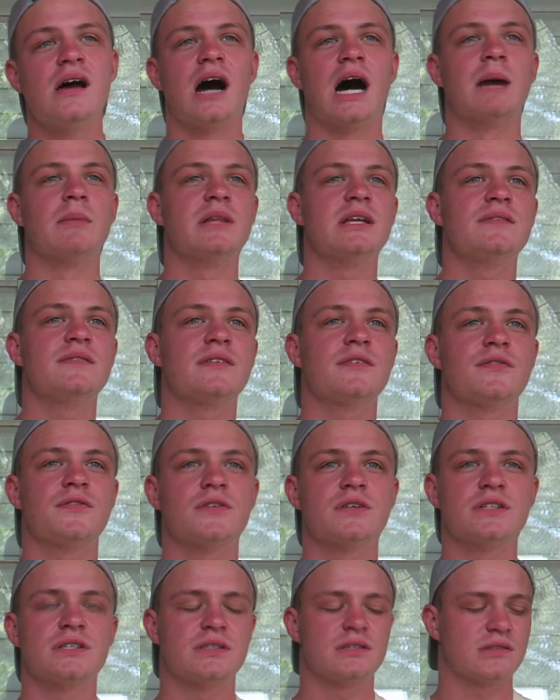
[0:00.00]
I'm leaving
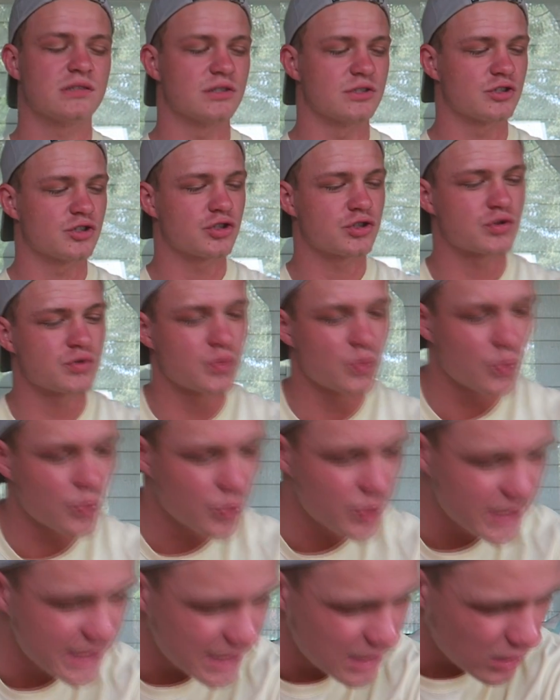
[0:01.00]
for
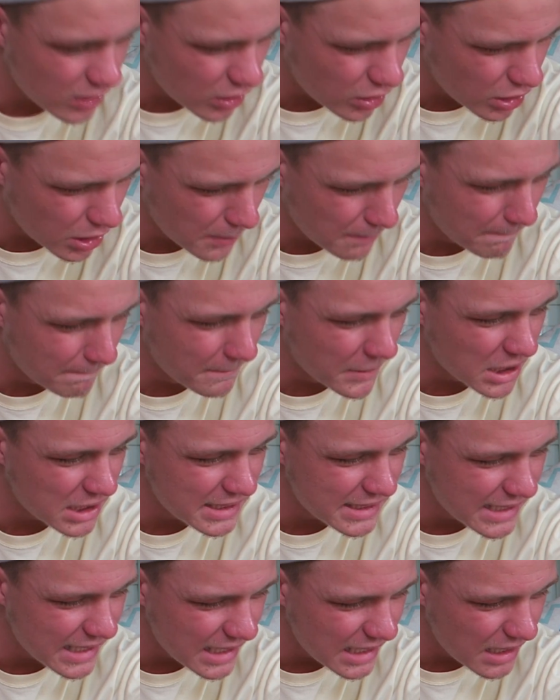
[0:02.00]
Detroit on
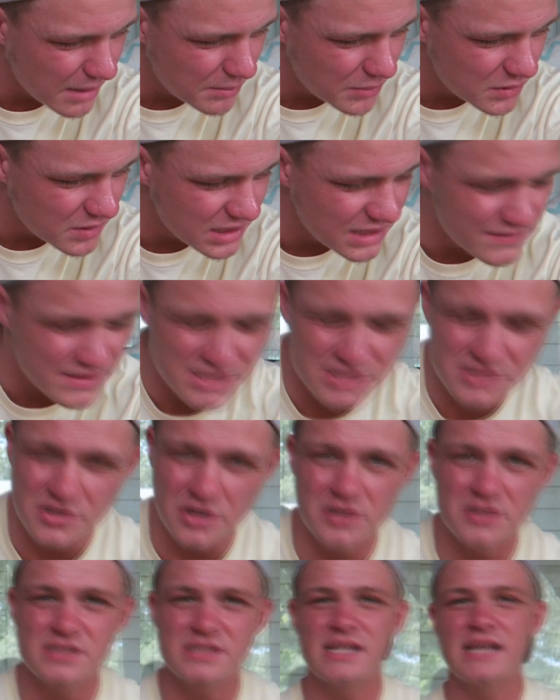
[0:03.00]
Monday, I believe. It's
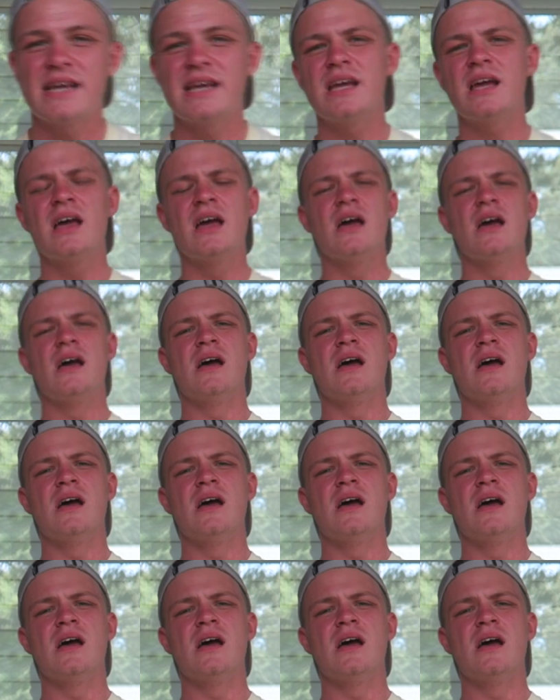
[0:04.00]
Thursday.